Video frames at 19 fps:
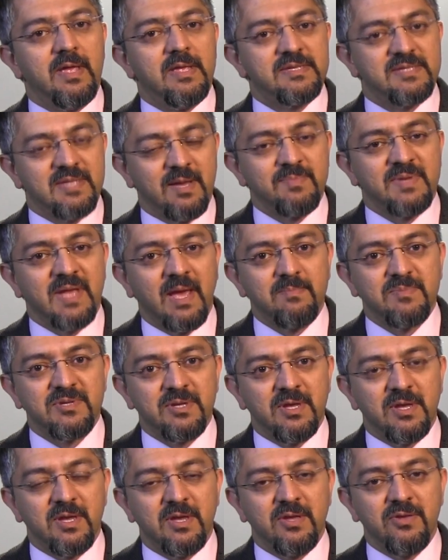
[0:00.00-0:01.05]
Sometimes
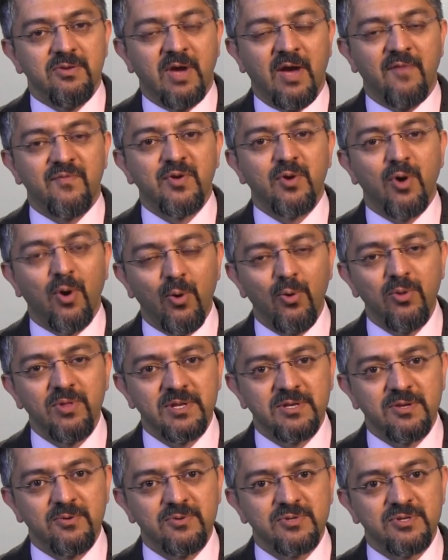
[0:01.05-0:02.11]
you have to hold the
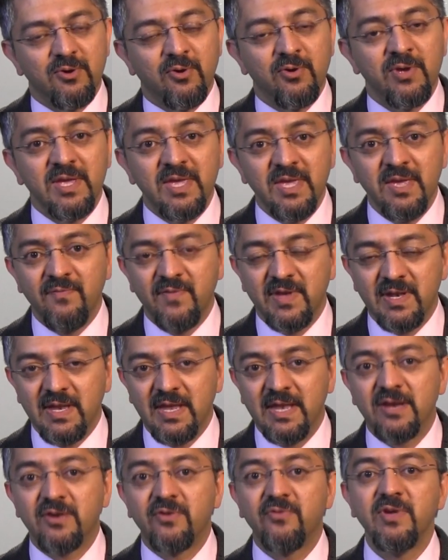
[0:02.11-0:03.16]
dose or even
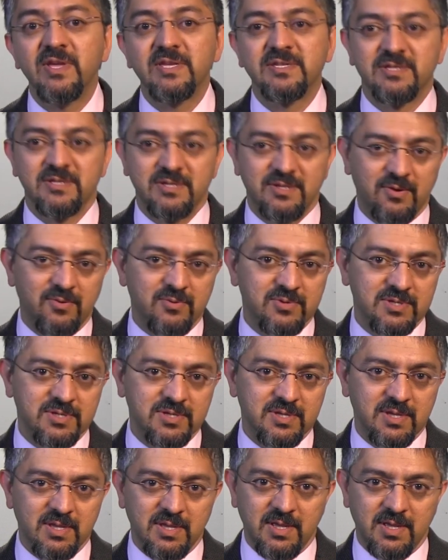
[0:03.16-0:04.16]
increase the dose